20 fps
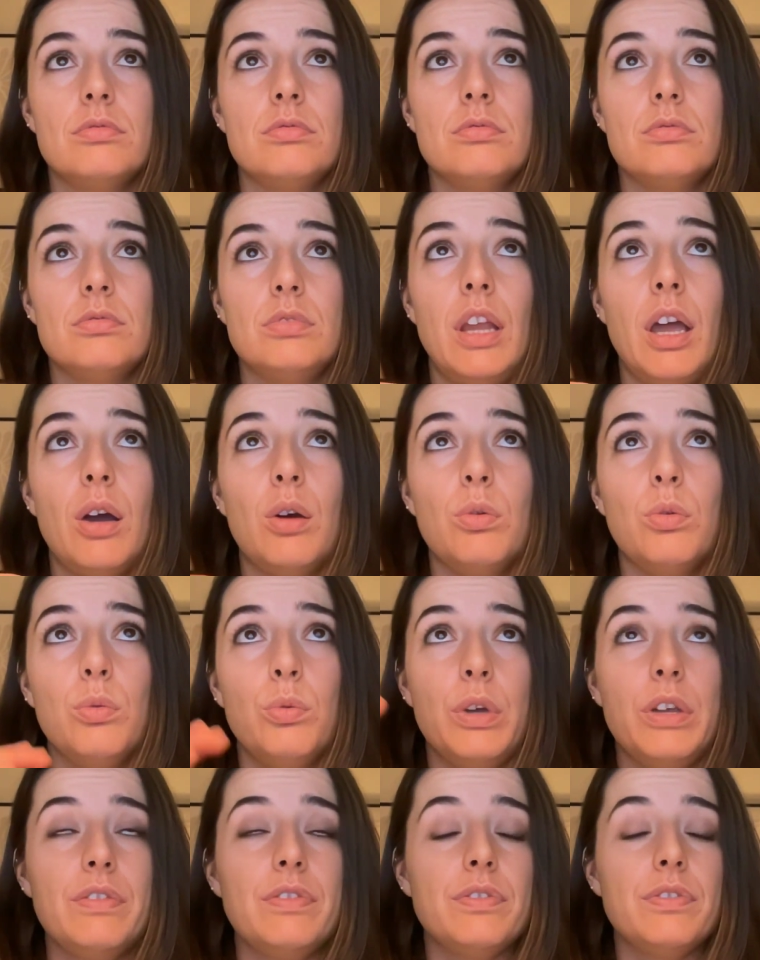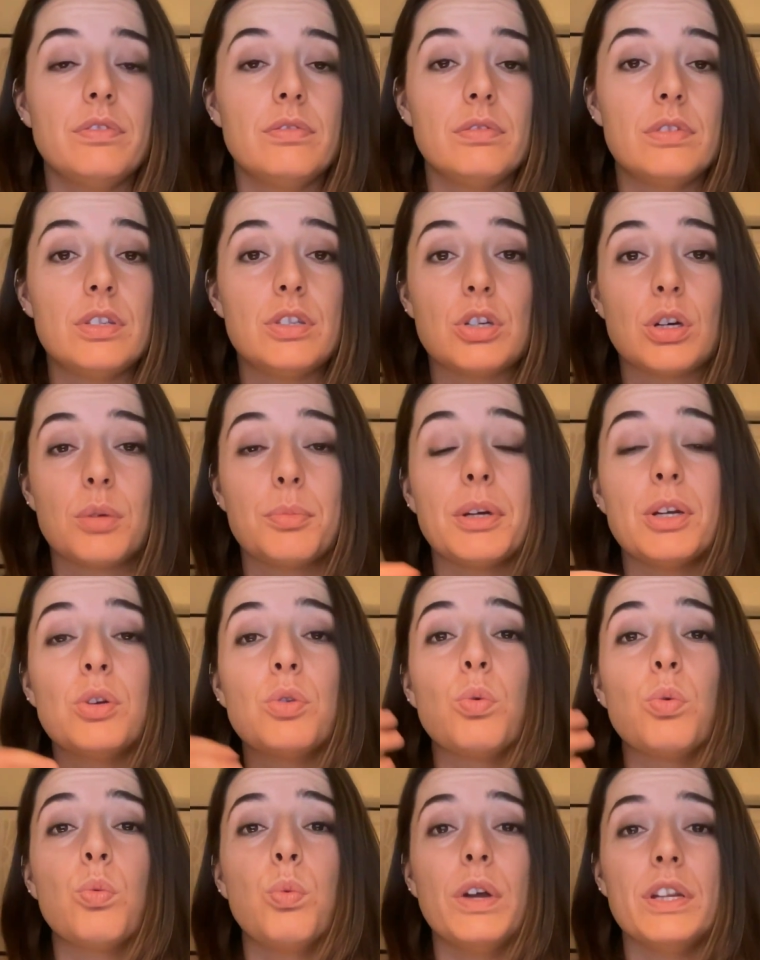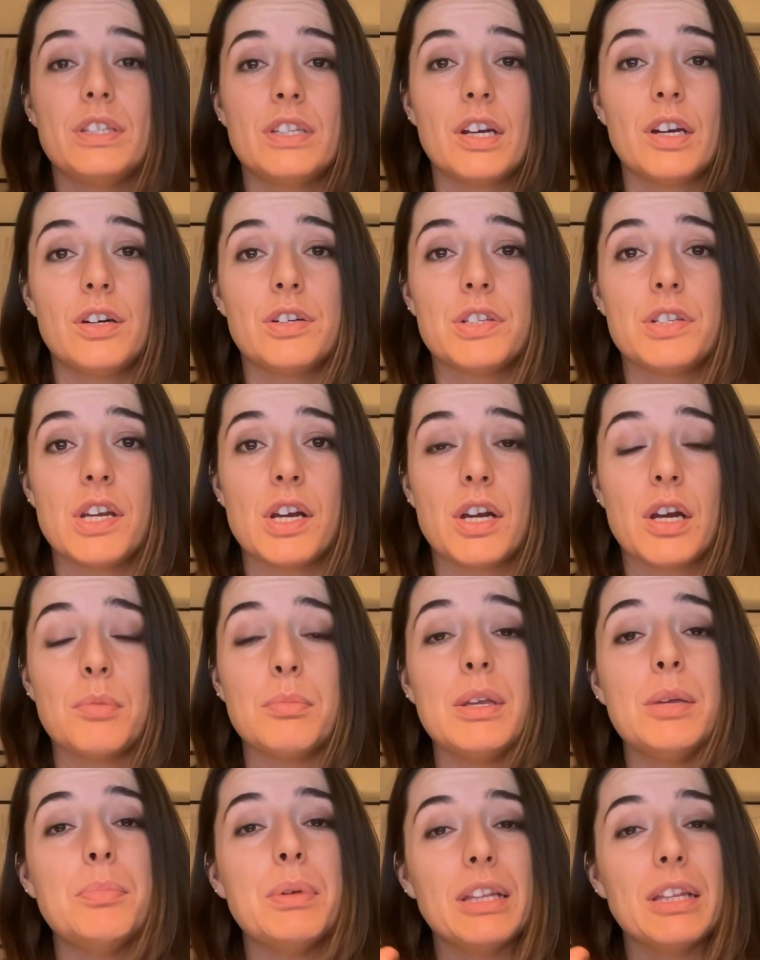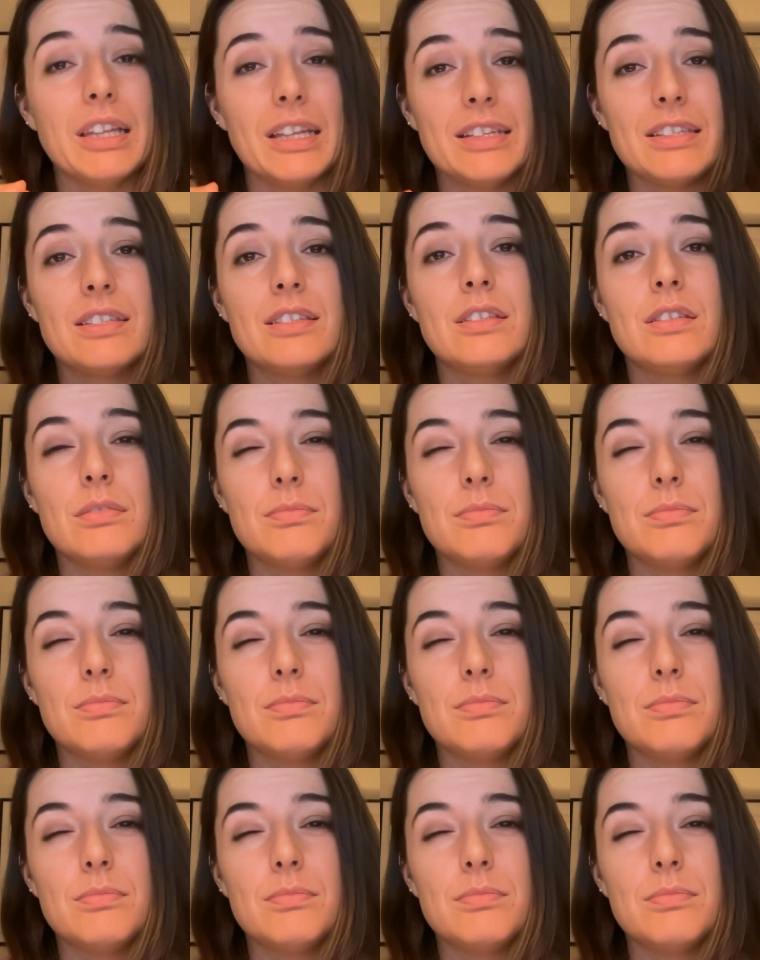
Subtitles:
now we've determined what tears there can be, but let's